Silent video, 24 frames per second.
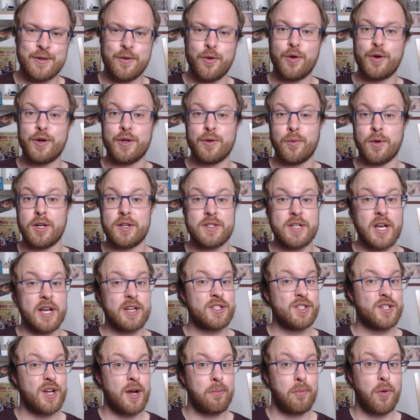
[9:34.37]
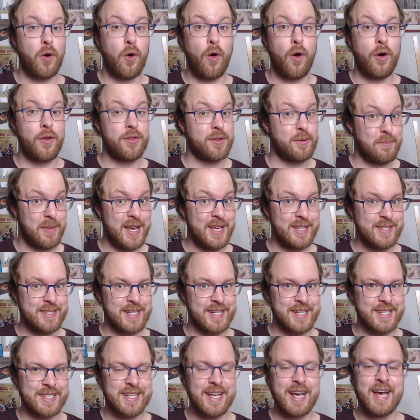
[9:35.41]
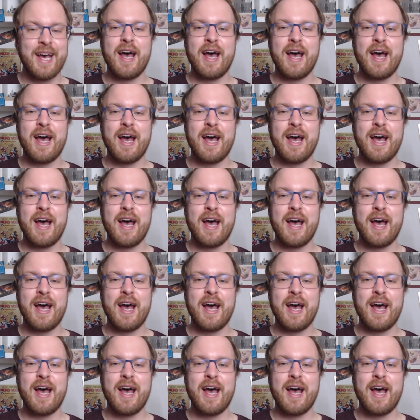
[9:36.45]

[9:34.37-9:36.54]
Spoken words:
or you want to touch up on the basics,